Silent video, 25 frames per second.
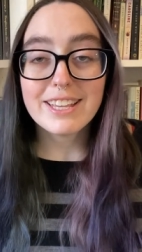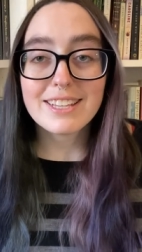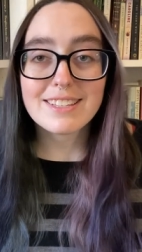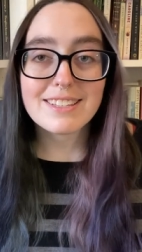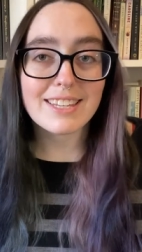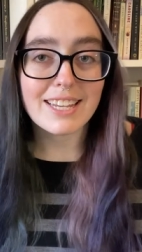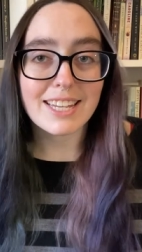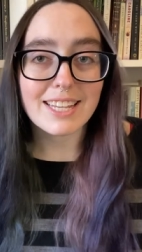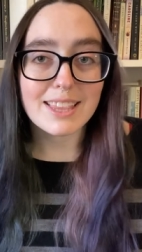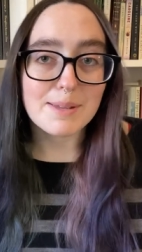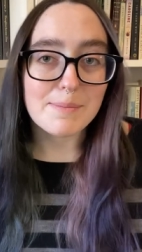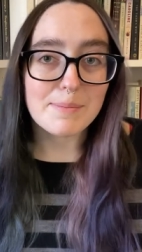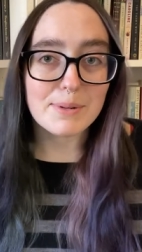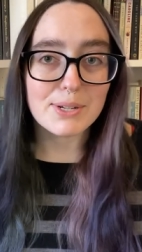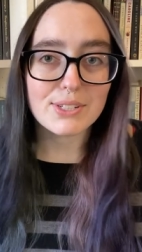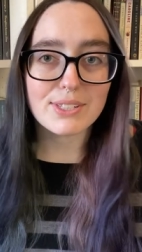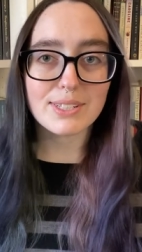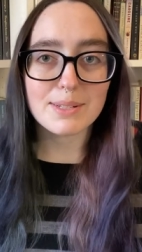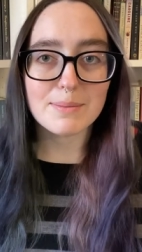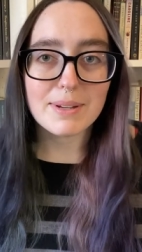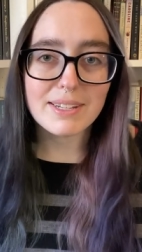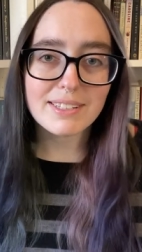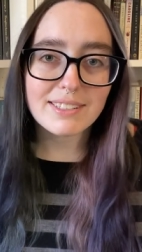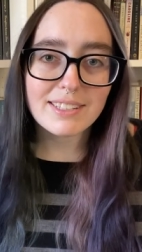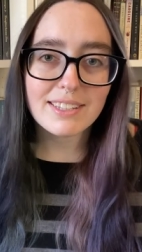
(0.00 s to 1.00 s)
it's like the most
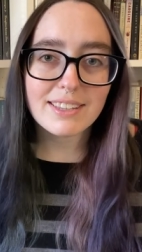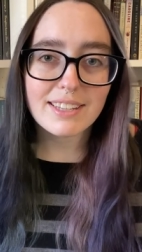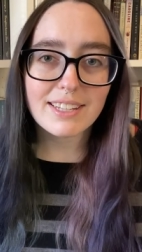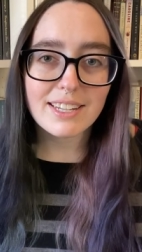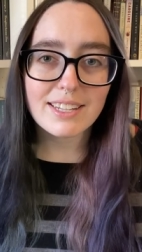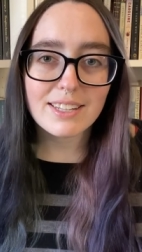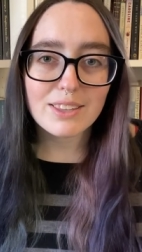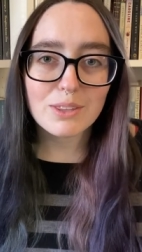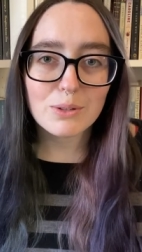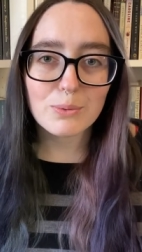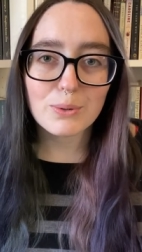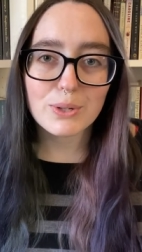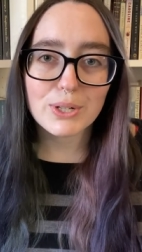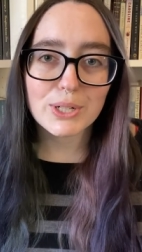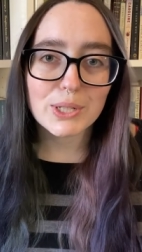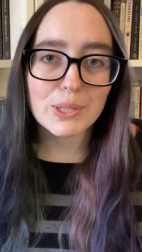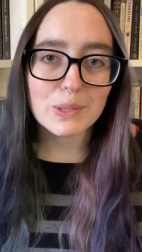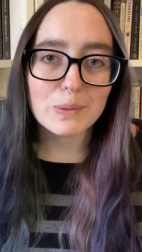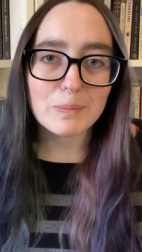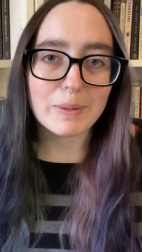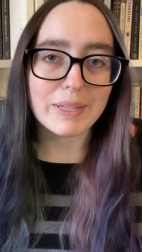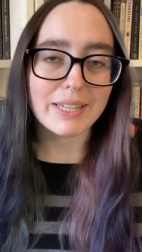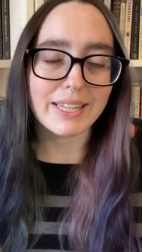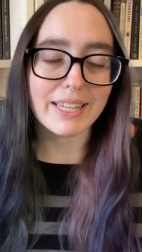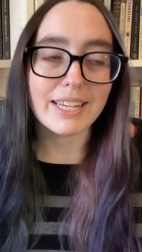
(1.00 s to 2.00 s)
amazing thing in the
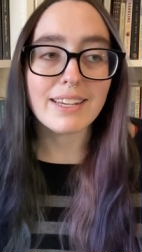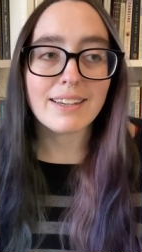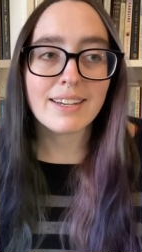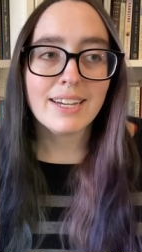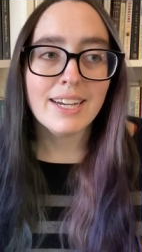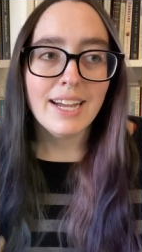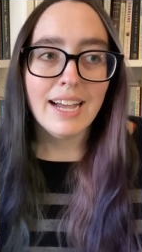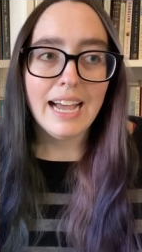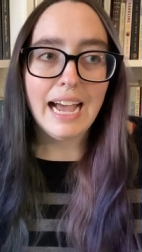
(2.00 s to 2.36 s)
world, but like